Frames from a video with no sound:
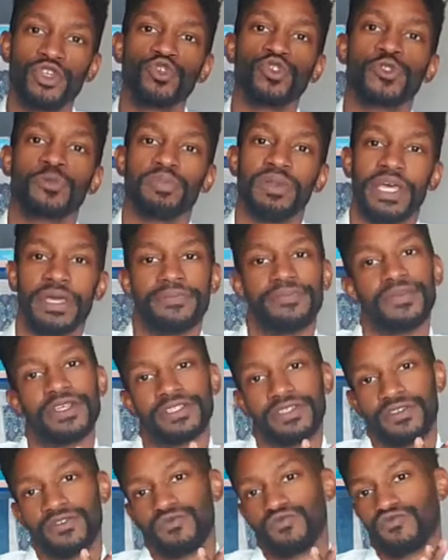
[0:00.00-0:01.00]
you split. It's
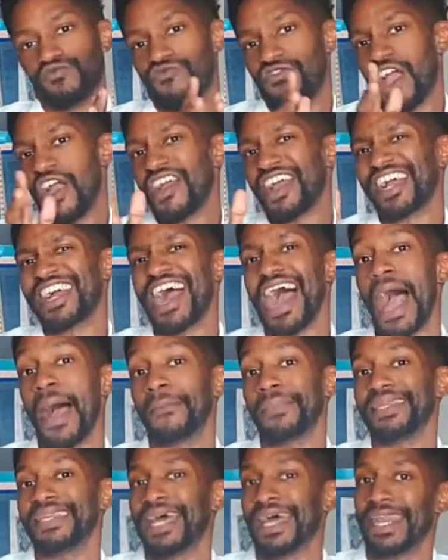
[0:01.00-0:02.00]
a very
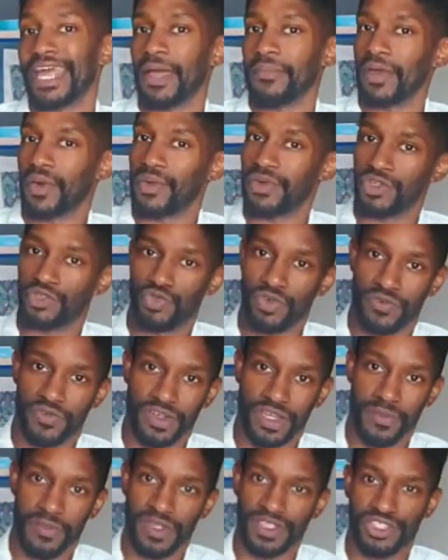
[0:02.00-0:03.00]
common dynamic with a twin
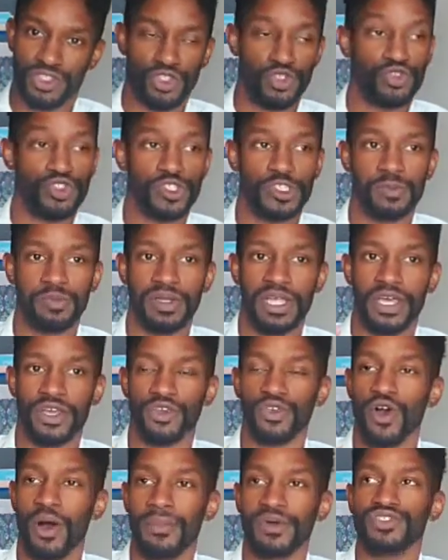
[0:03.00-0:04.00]
flame, but you split.
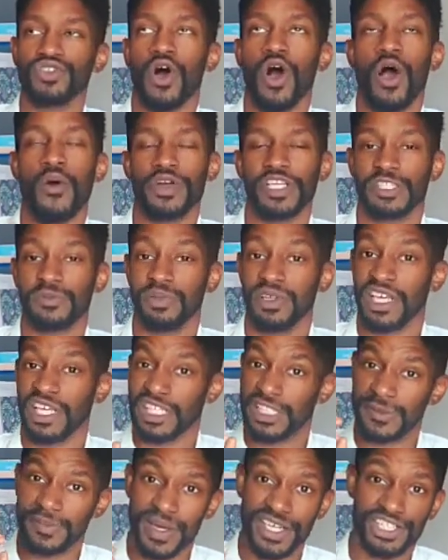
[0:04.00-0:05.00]
You almost always split,
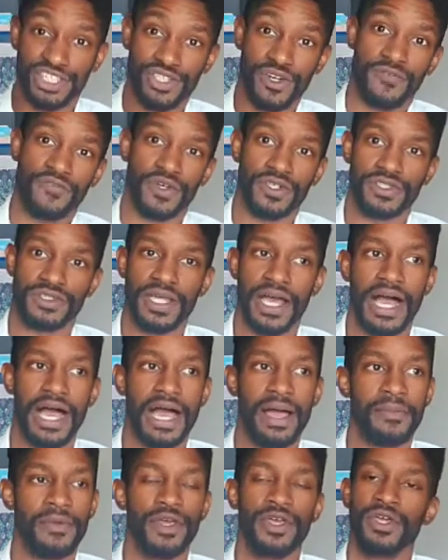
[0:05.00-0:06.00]
especially the first
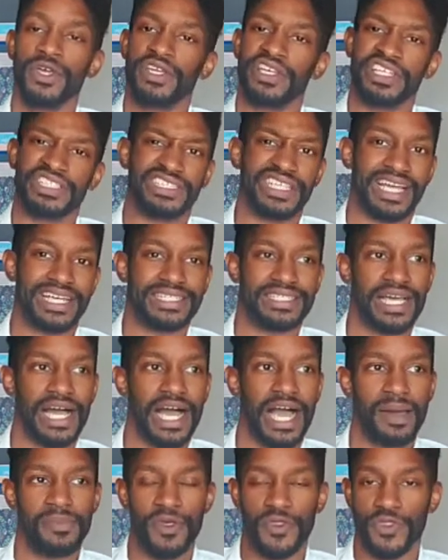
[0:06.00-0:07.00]
time, the second
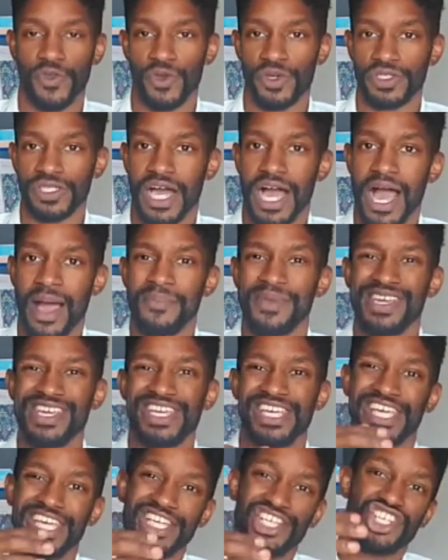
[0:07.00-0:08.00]
time, the third time.
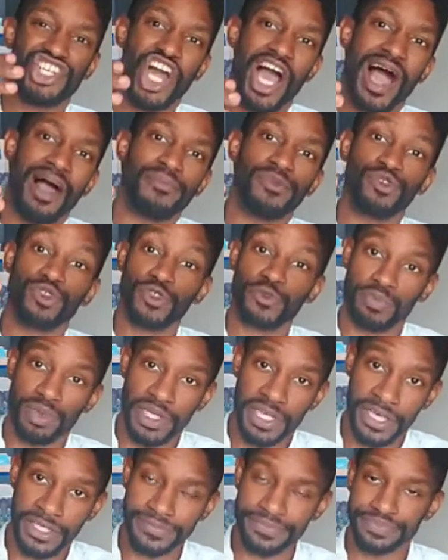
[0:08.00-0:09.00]
Each time you
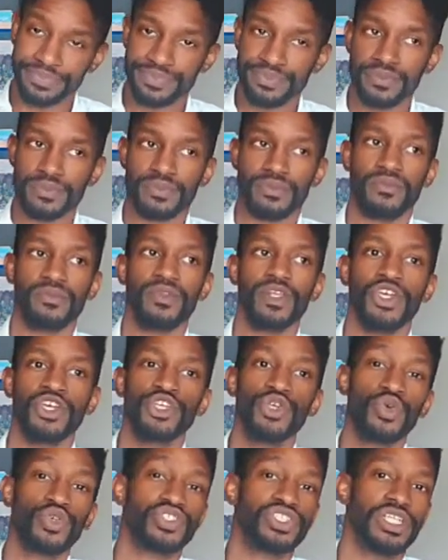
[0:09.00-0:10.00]
split,
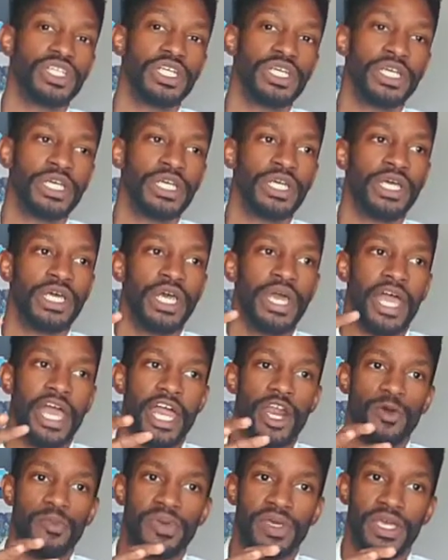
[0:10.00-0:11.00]
usually
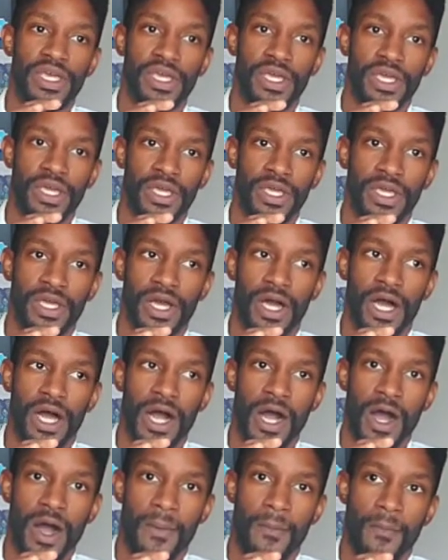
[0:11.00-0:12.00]
it'll be
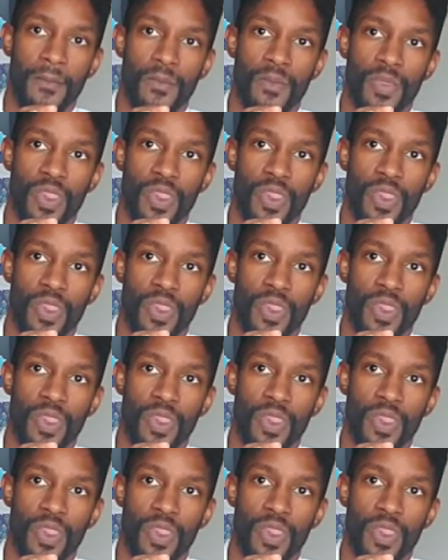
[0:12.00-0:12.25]
um,